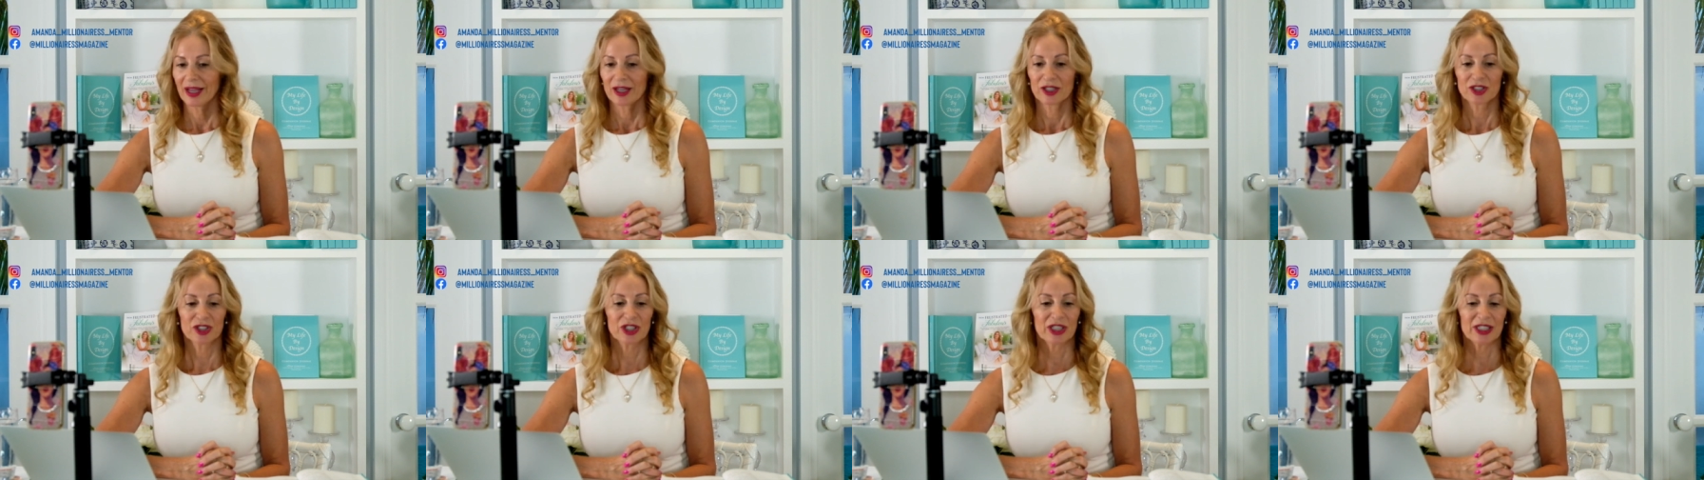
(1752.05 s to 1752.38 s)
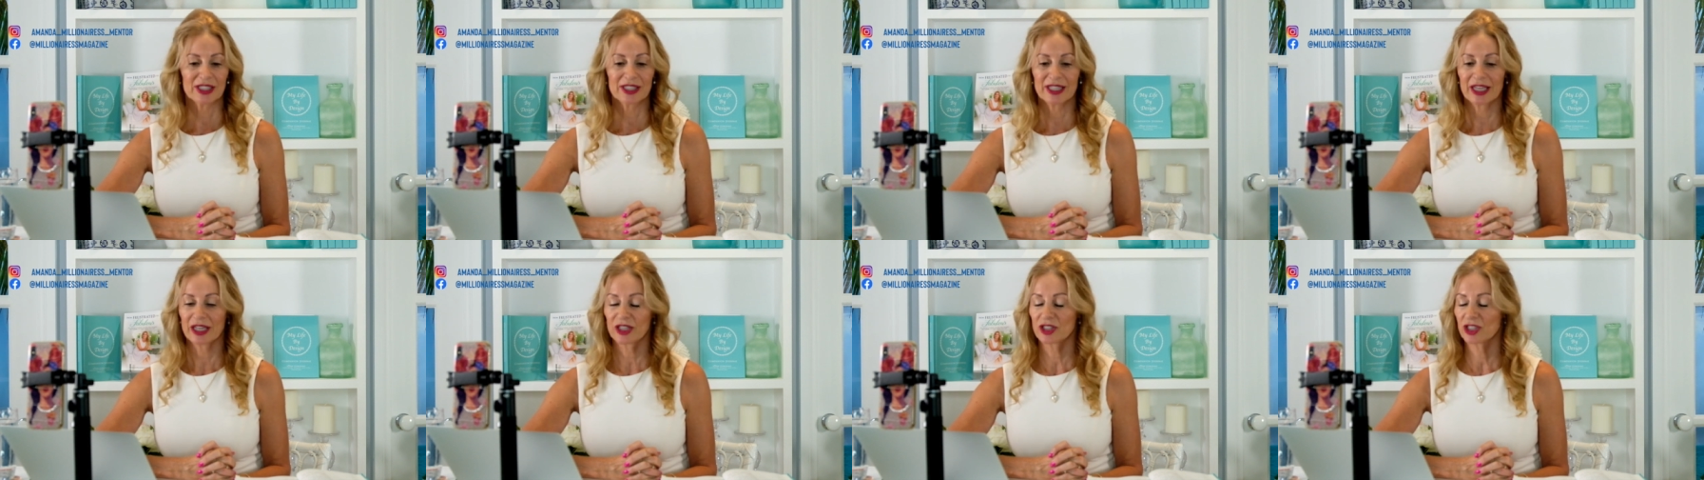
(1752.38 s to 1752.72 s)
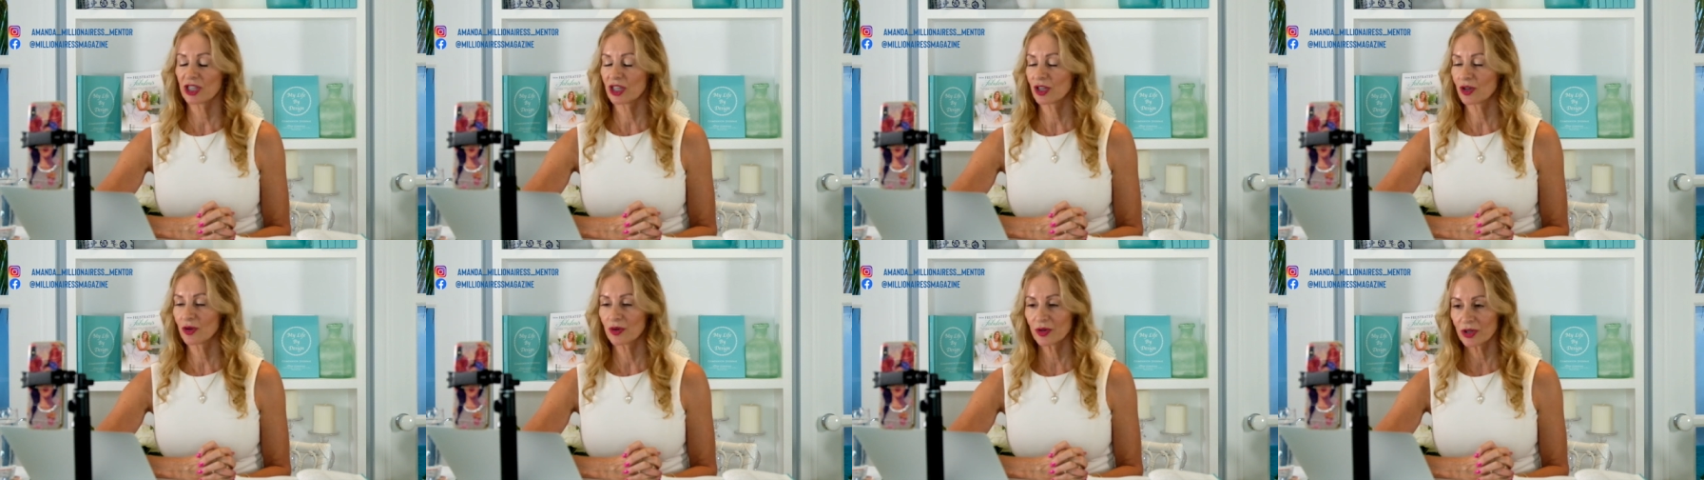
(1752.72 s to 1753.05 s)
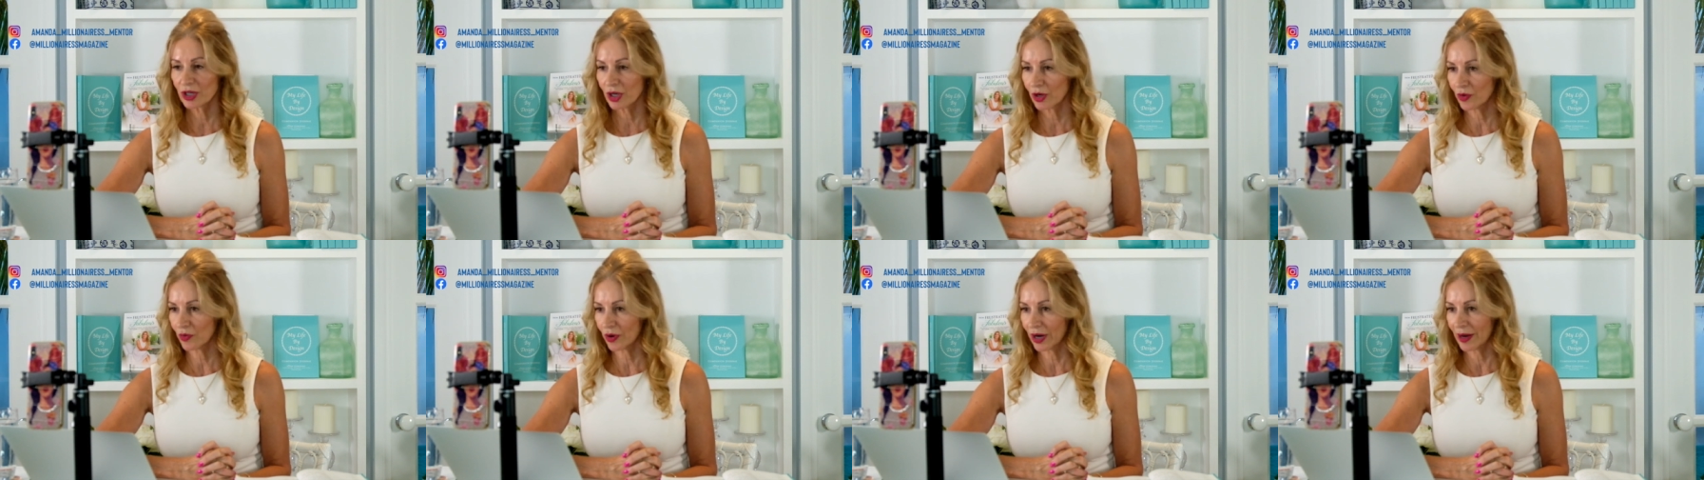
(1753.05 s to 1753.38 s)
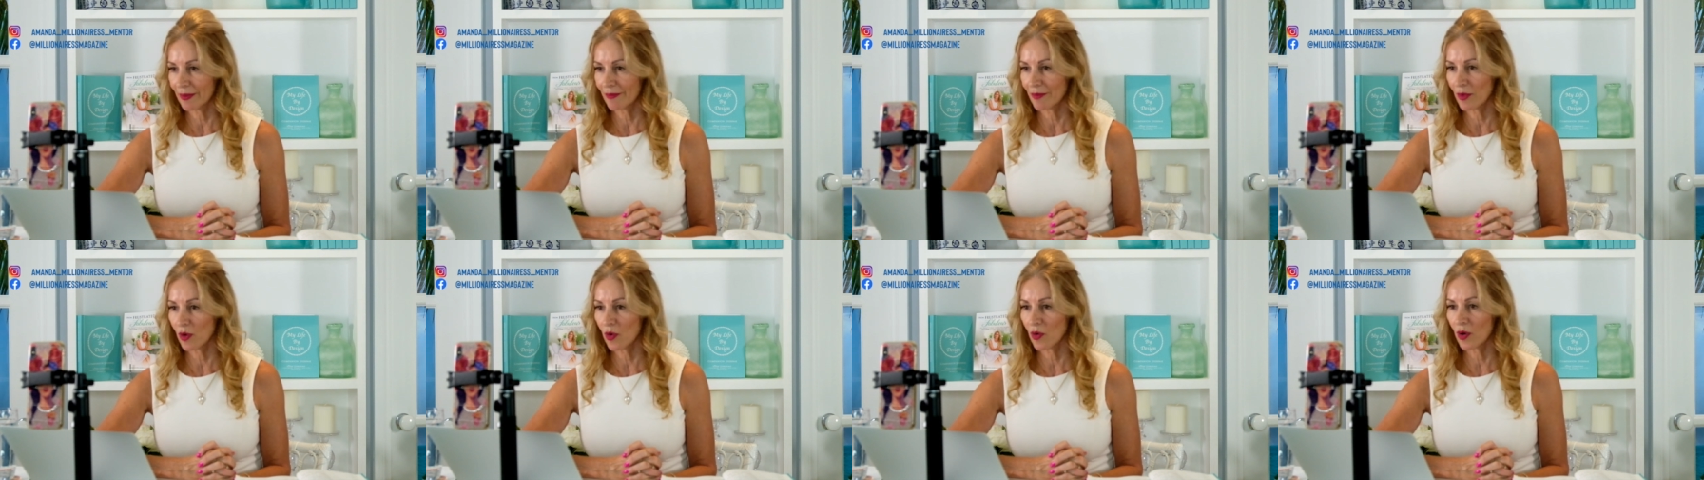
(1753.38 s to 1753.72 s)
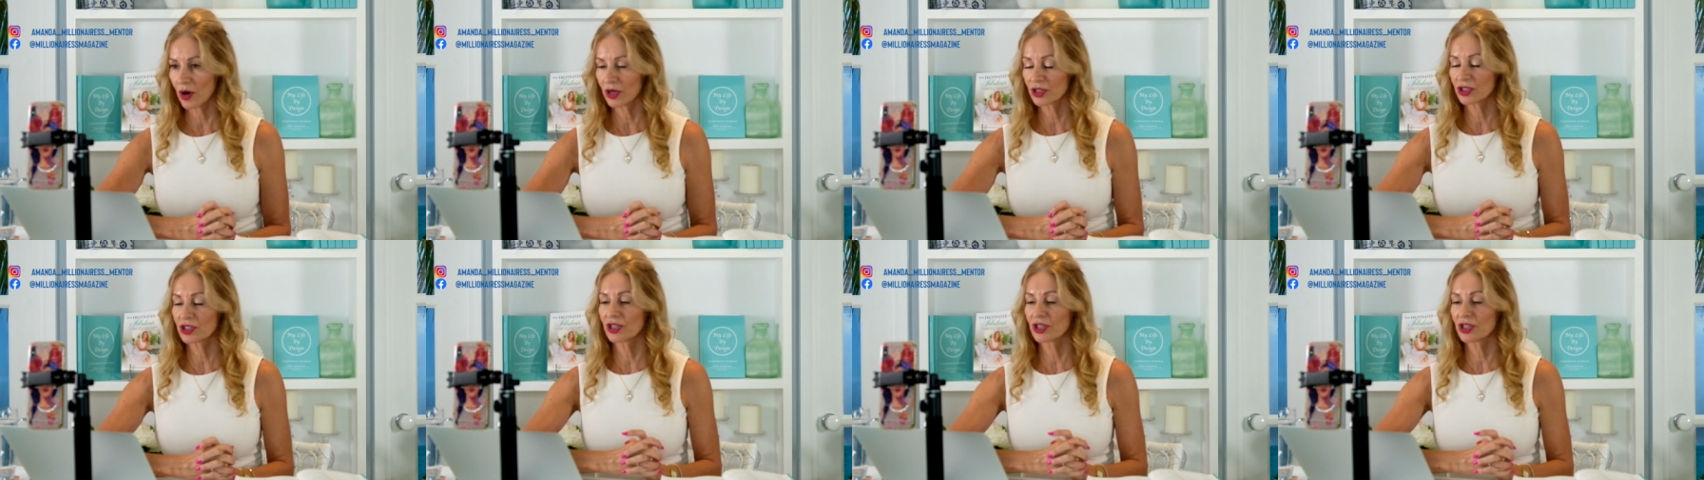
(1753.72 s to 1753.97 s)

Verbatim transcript: she said she couldn't agree more.